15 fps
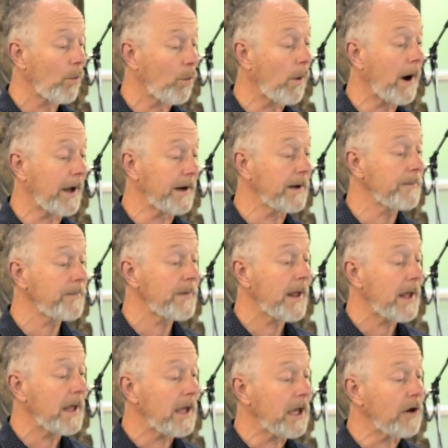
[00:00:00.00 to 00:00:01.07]
One,
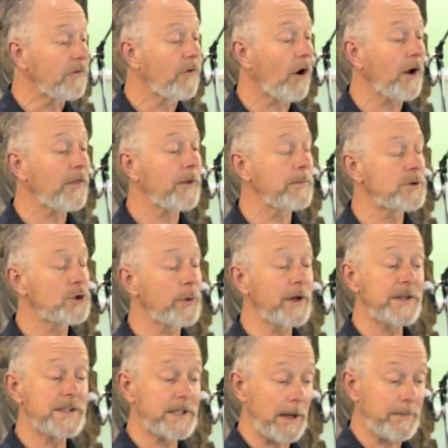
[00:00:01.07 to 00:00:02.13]
invite them to
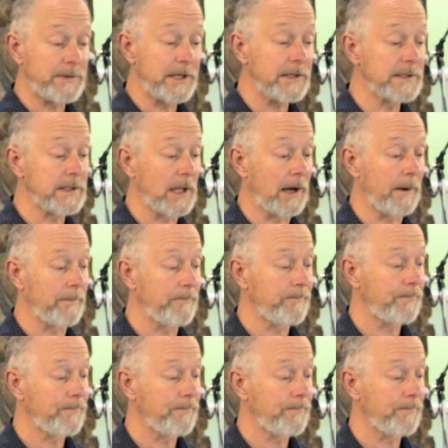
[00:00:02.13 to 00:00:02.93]
accept Islam.